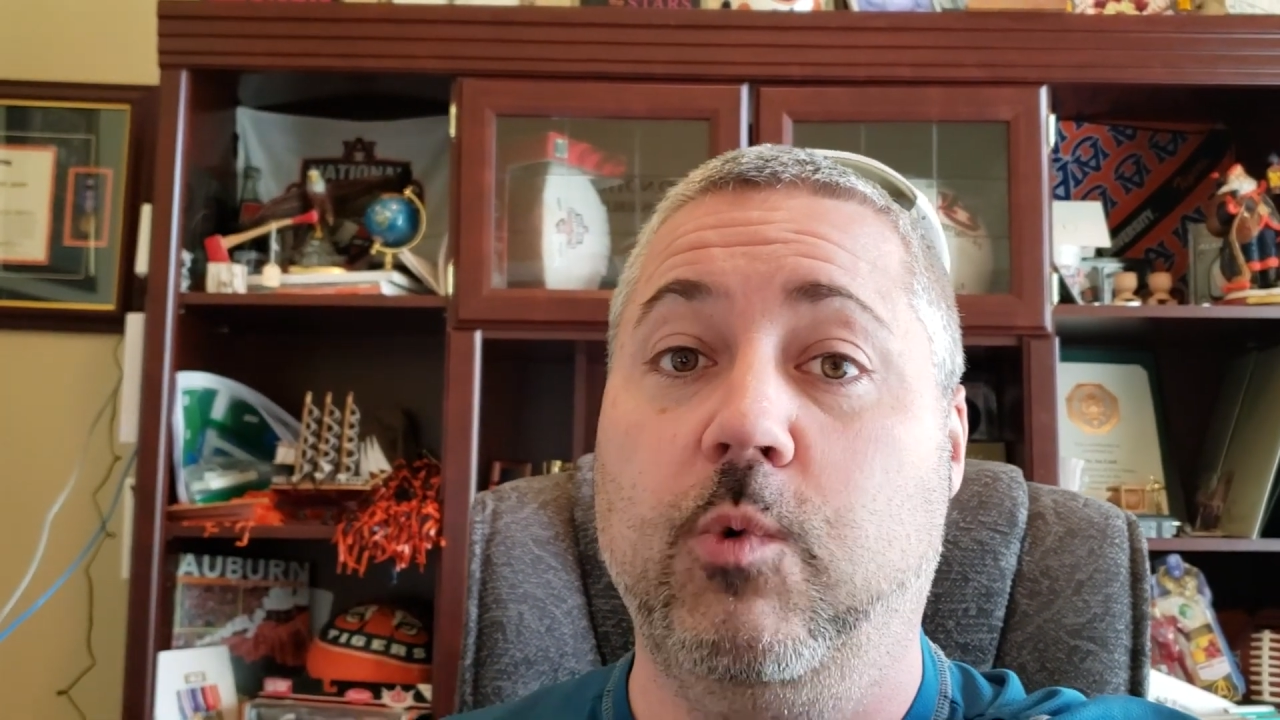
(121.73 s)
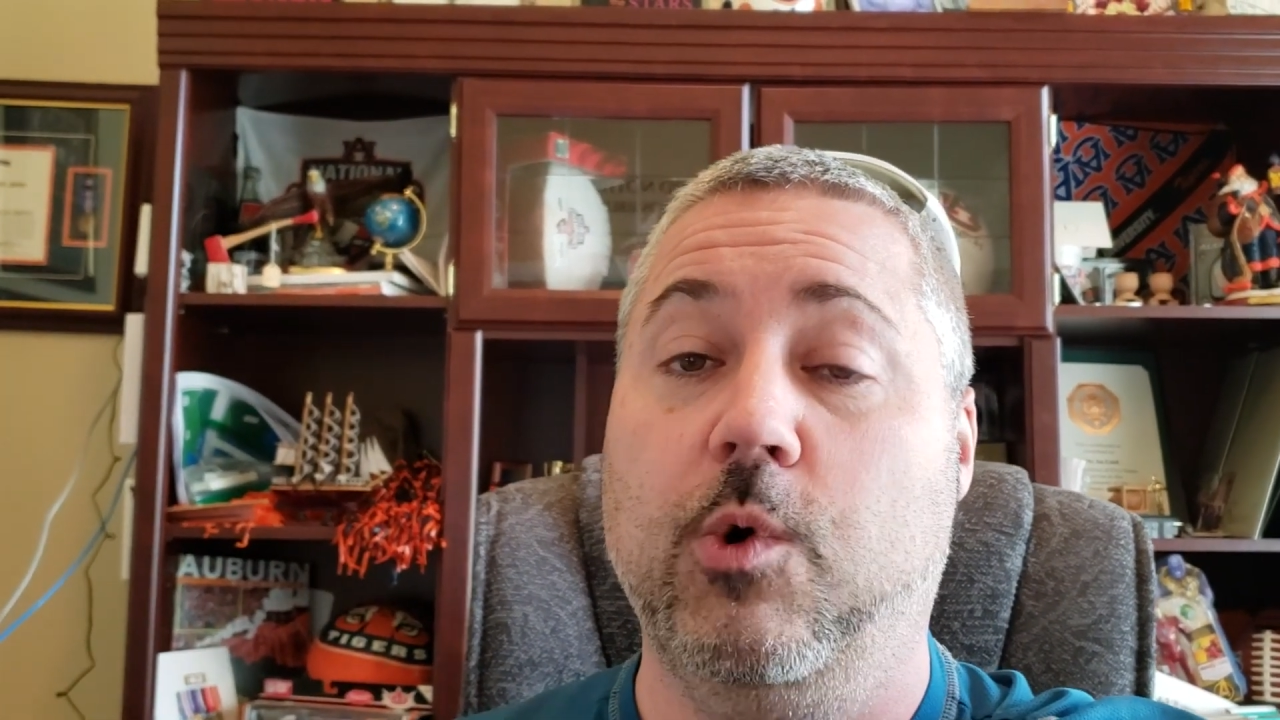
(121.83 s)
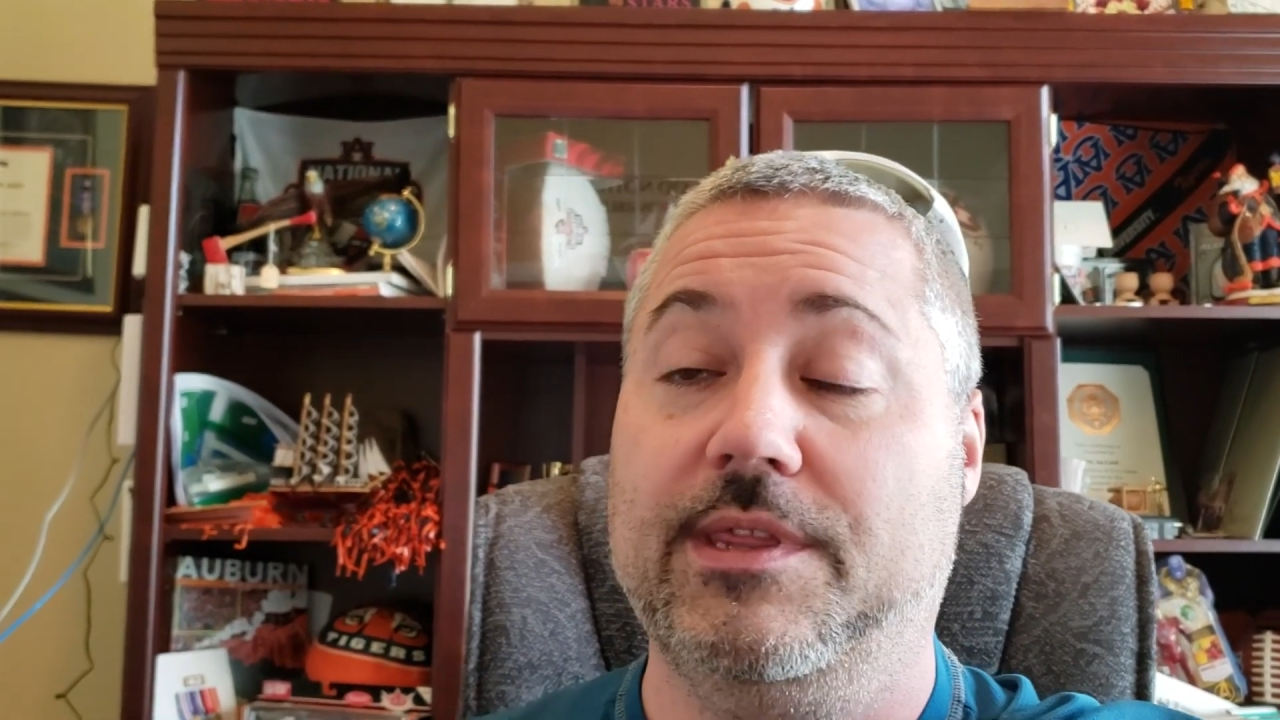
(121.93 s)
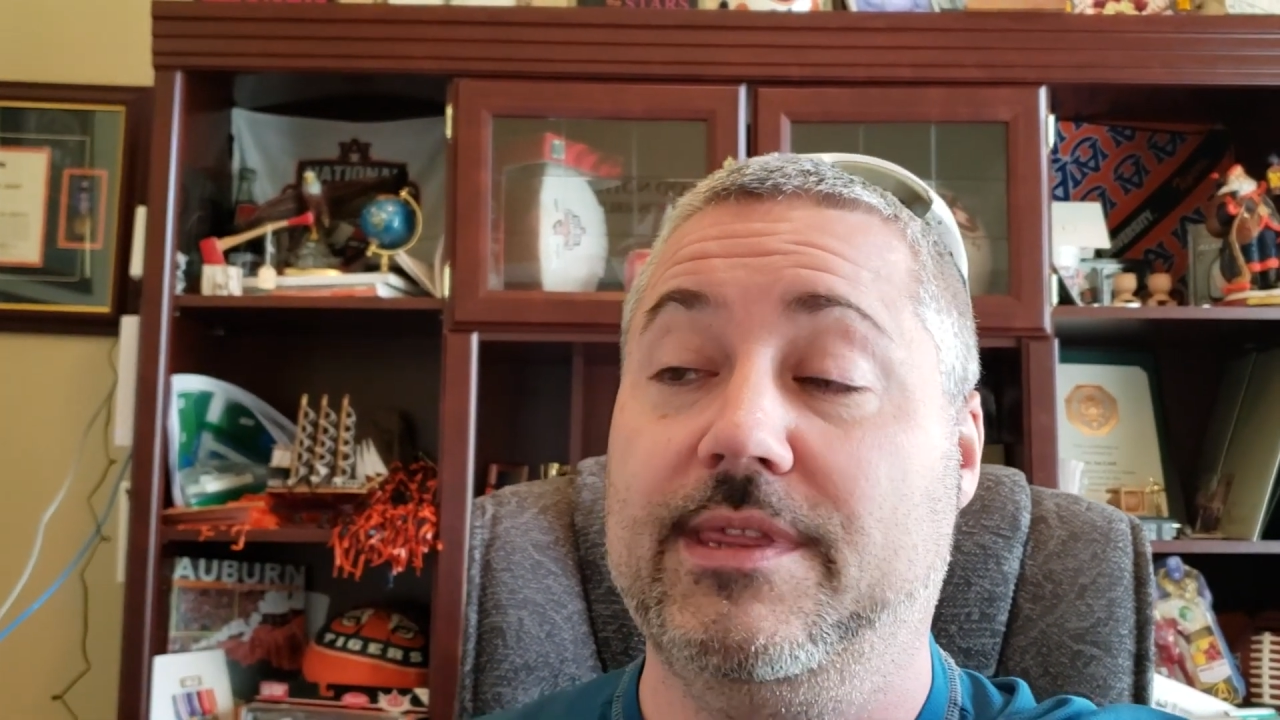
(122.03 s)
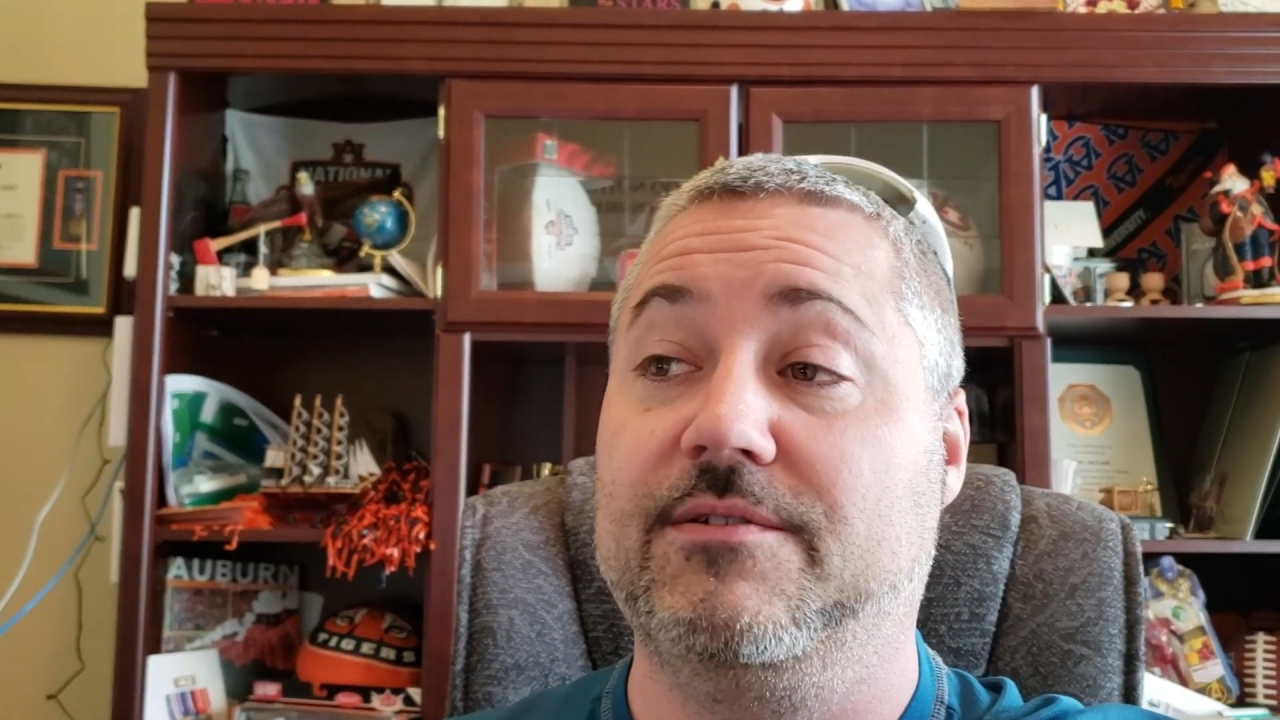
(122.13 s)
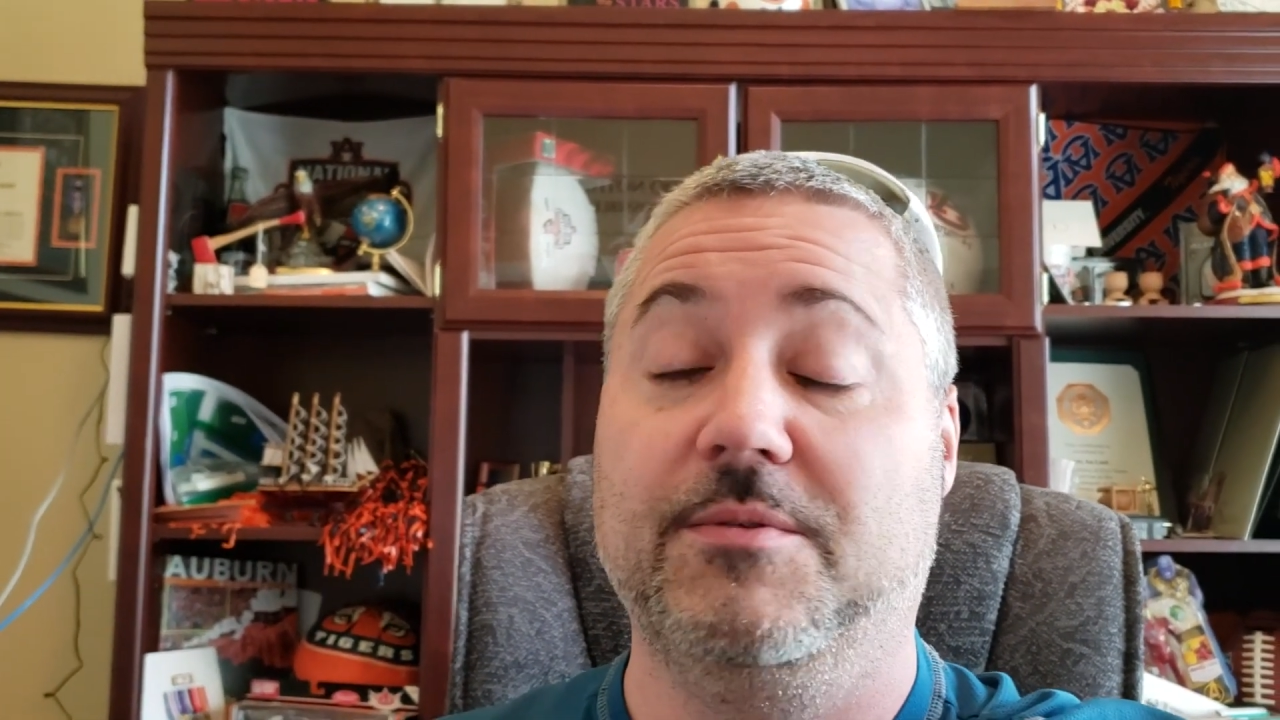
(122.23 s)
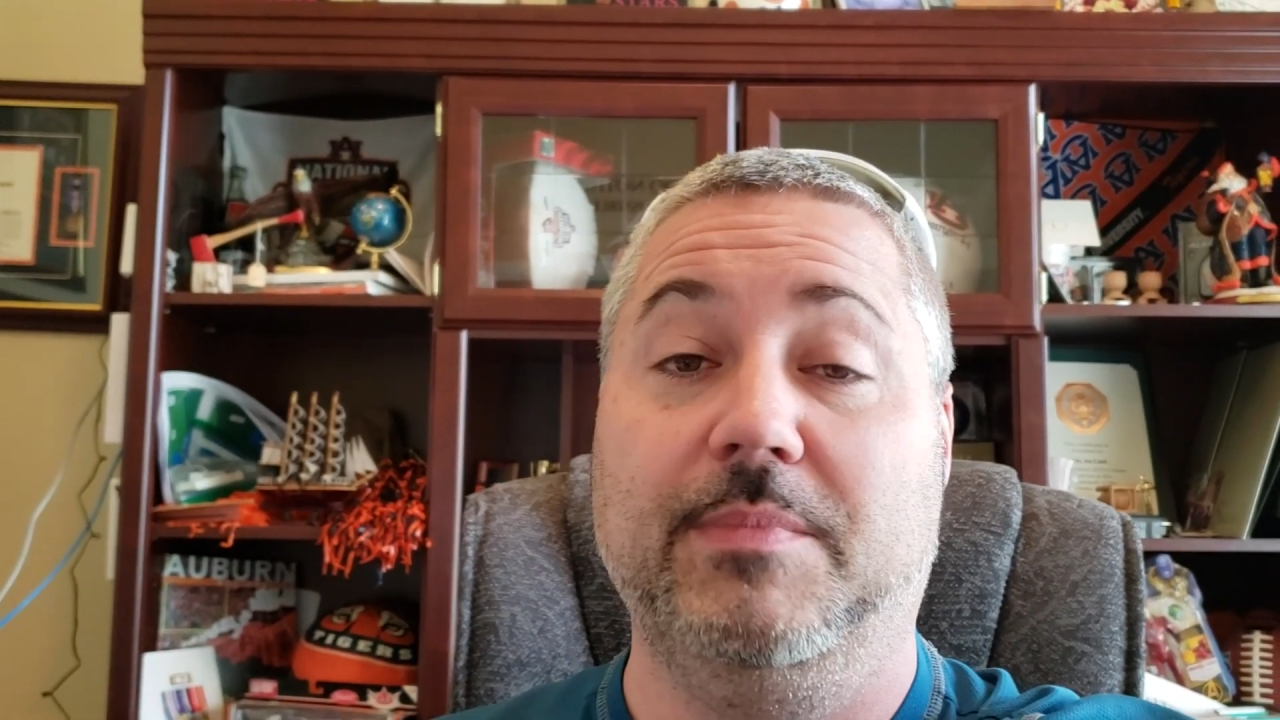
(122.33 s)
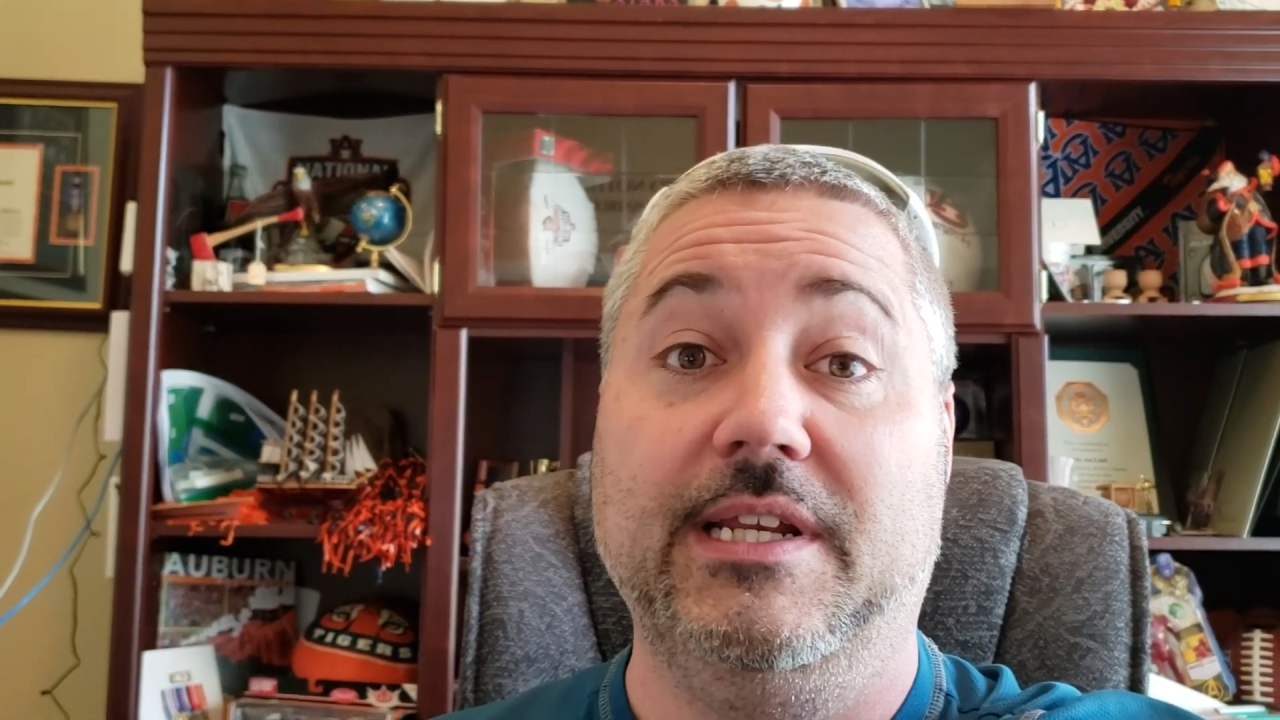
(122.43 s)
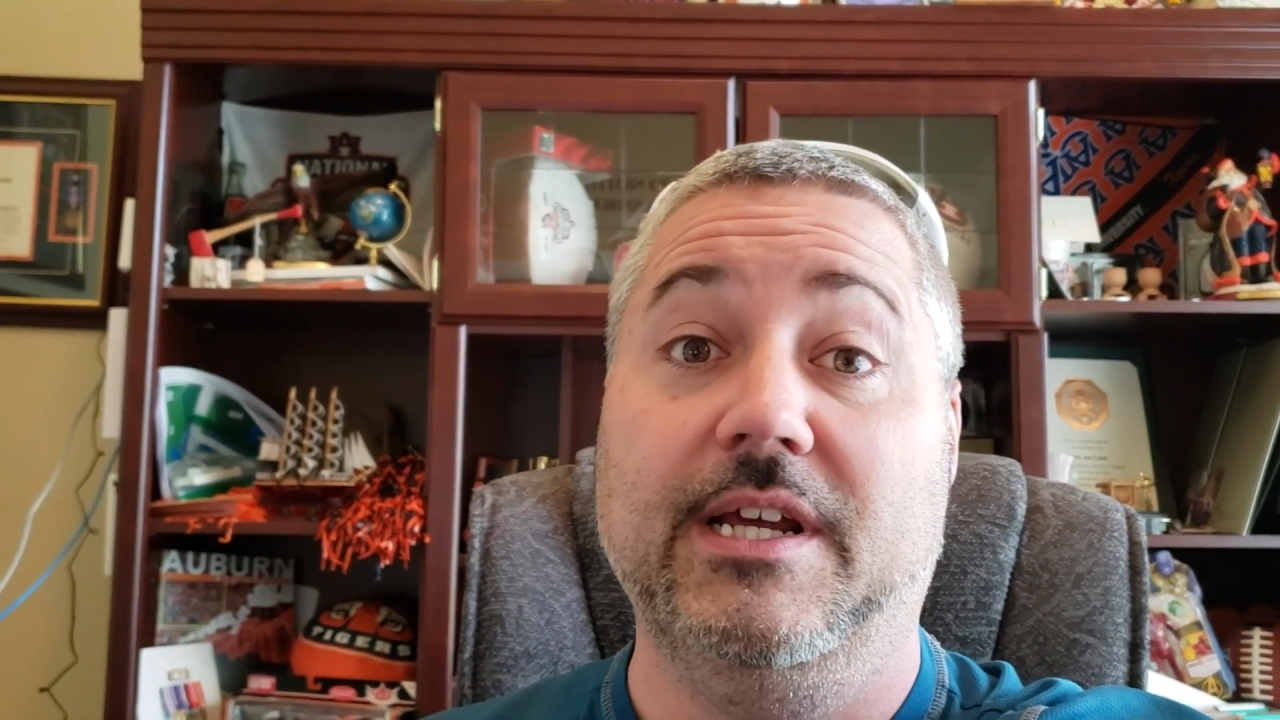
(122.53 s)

what should be